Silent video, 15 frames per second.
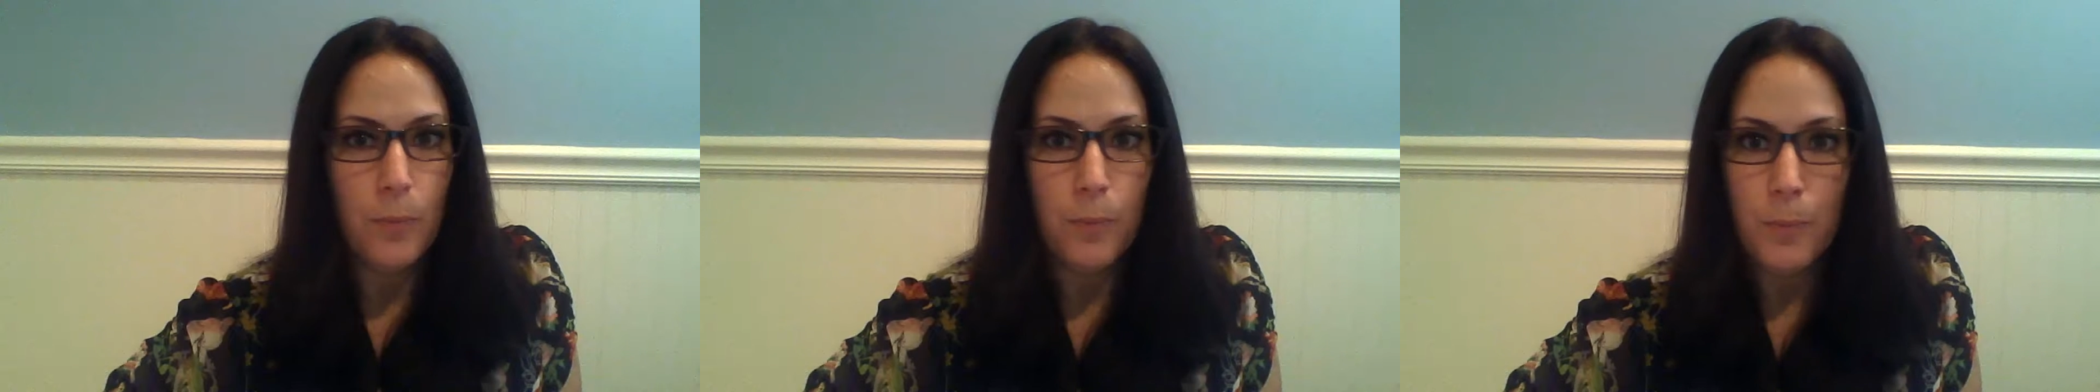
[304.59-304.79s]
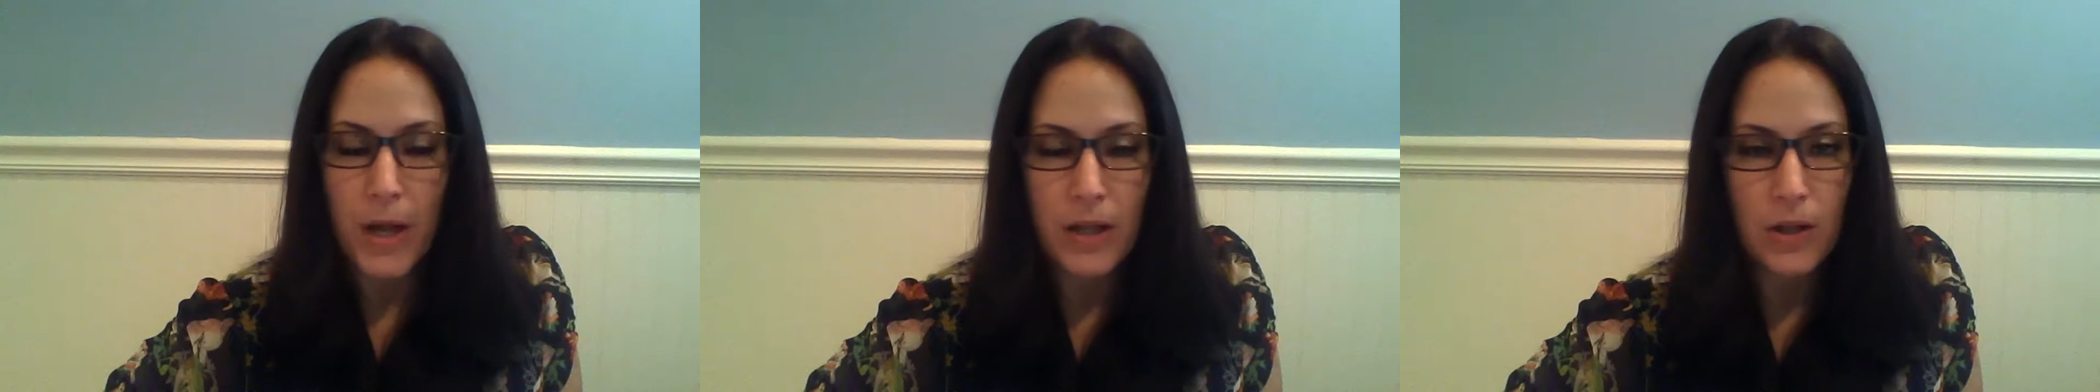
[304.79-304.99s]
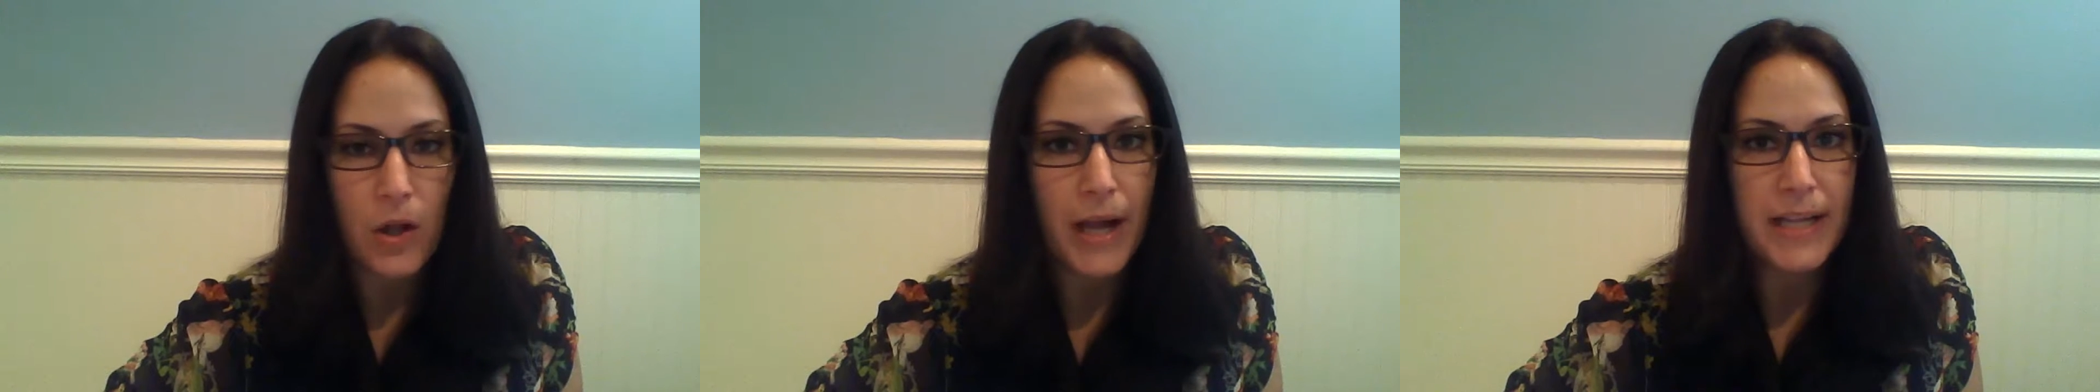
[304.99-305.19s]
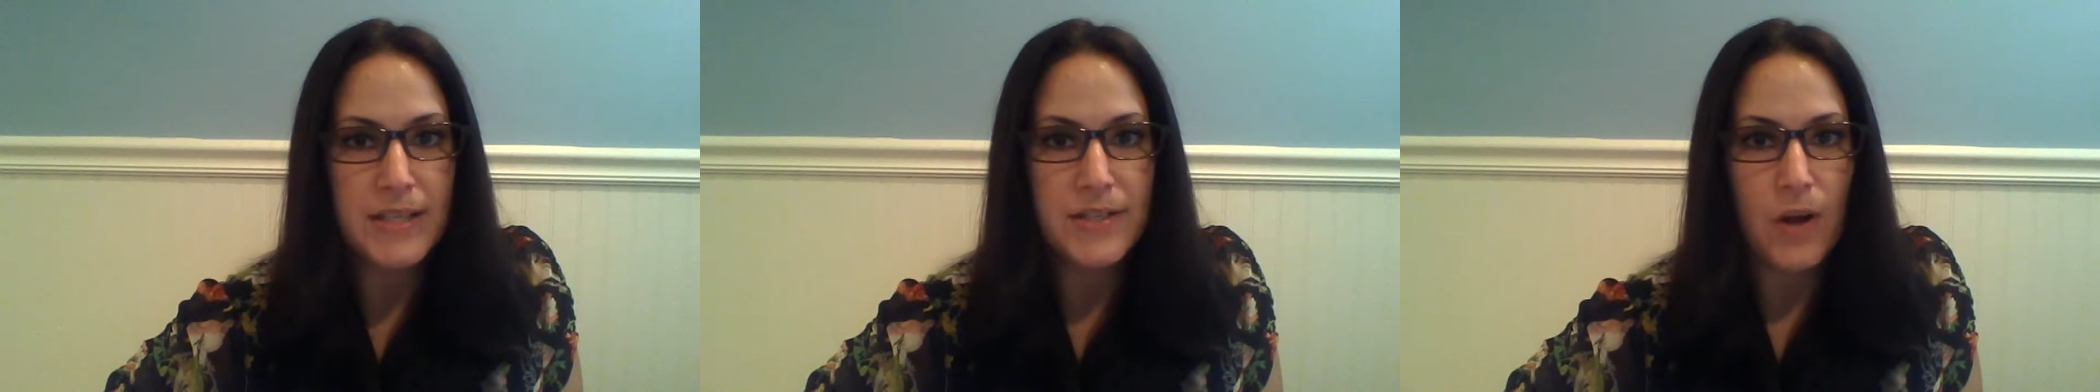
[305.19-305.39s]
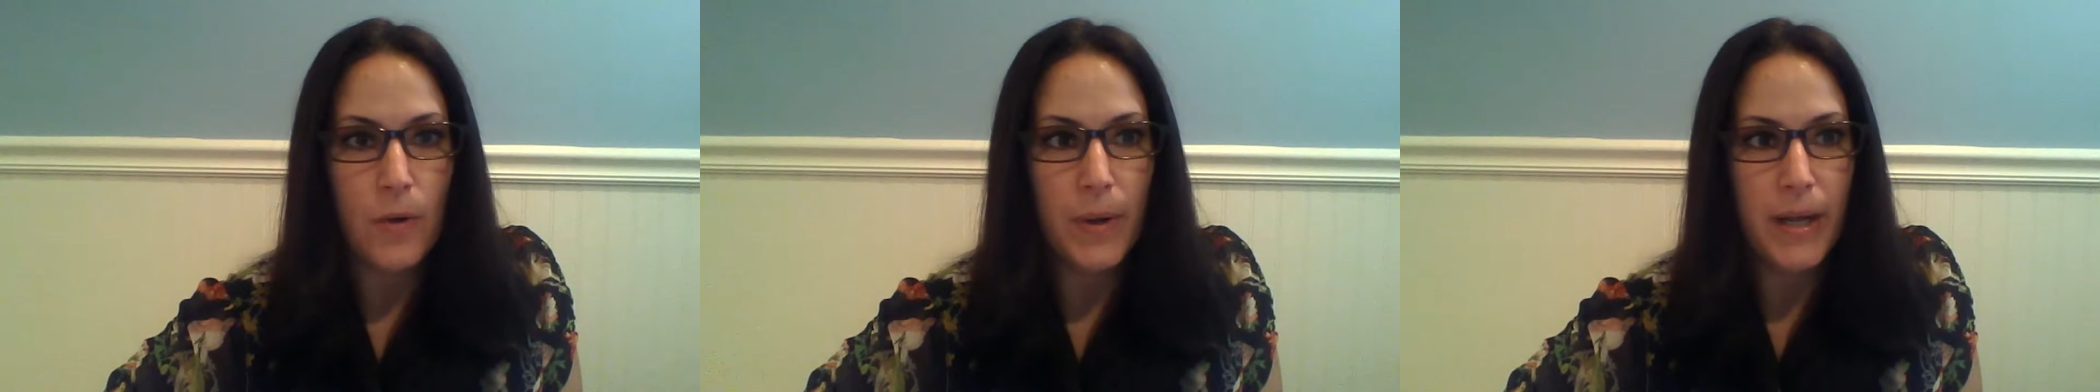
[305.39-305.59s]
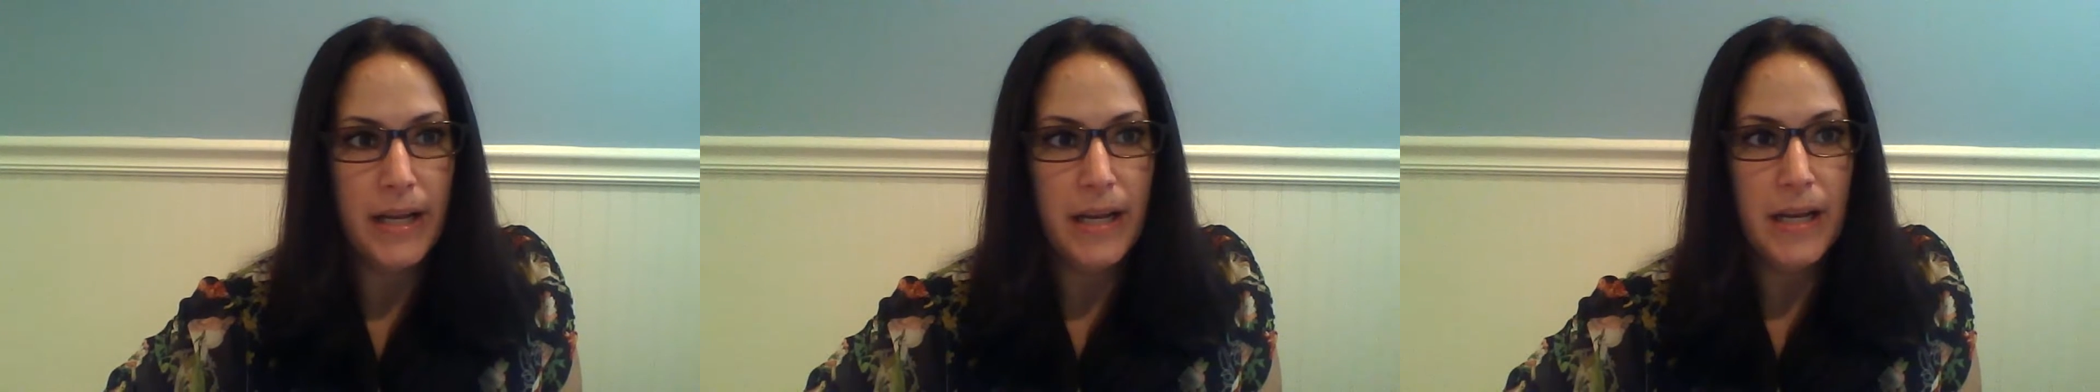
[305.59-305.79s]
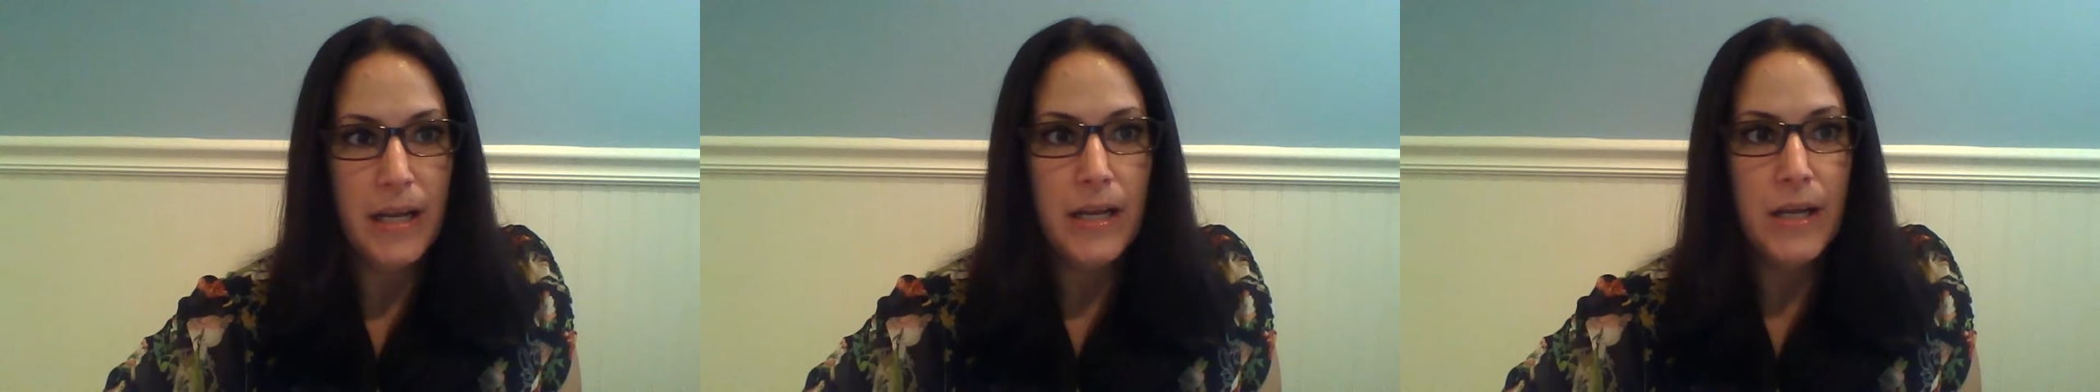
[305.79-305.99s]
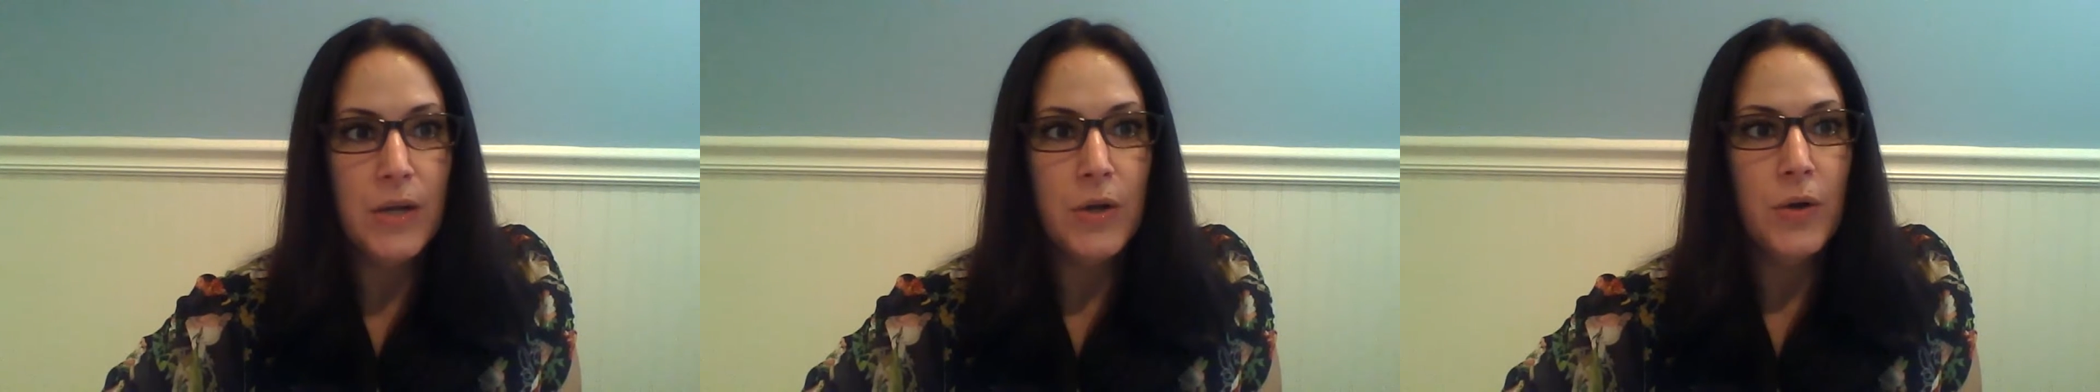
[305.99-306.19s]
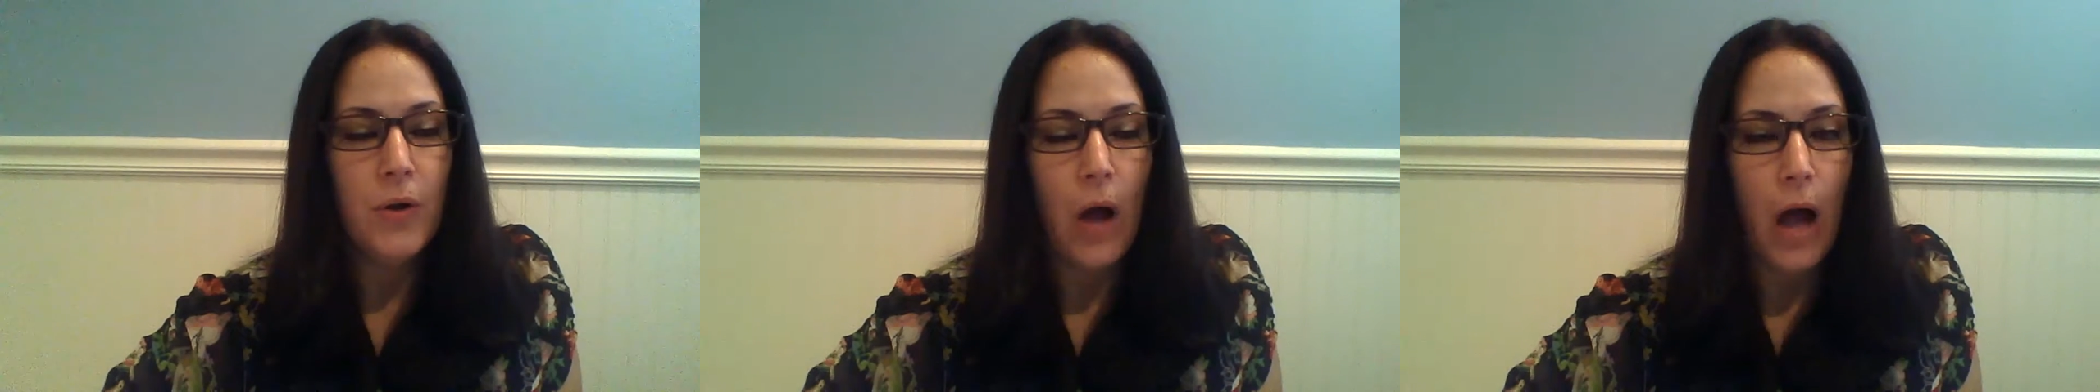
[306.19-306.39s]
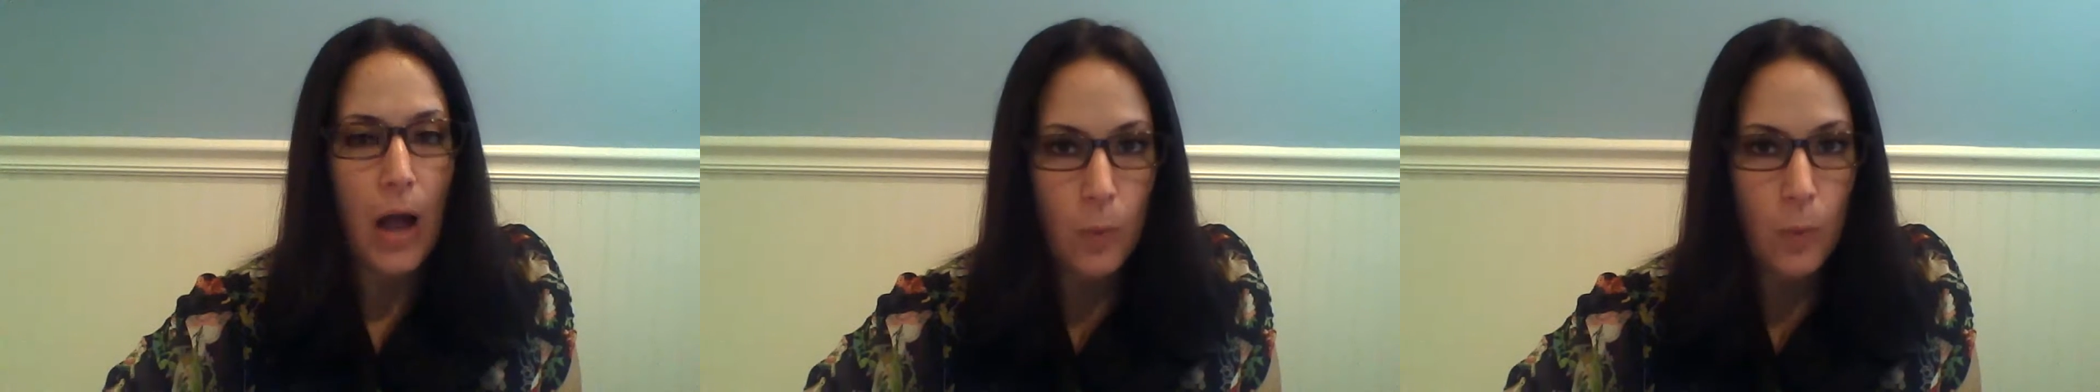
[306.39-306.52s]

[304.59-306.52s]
my clients know it. I